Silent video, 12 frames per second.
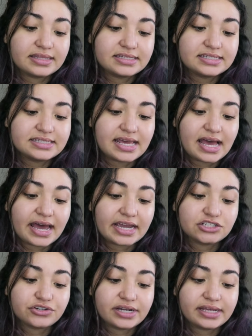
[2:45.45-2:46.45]
This is the
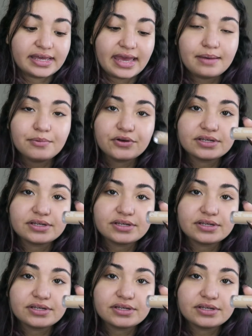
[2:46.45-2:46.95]
Hydrating Camo